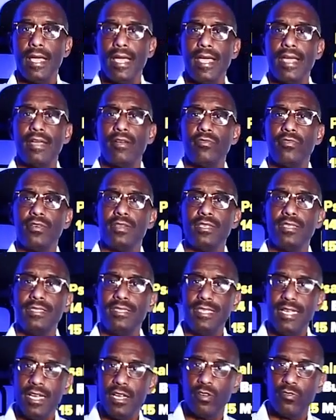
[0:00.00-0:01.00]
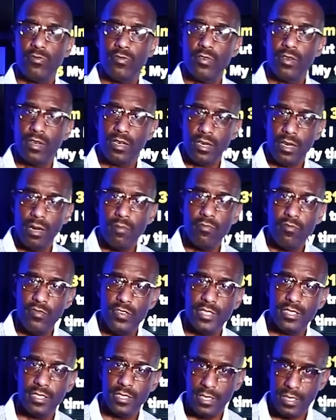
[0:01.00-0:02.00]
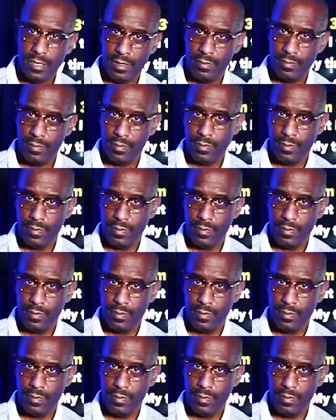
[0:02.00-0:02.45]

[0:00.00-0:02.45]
have death come visit it.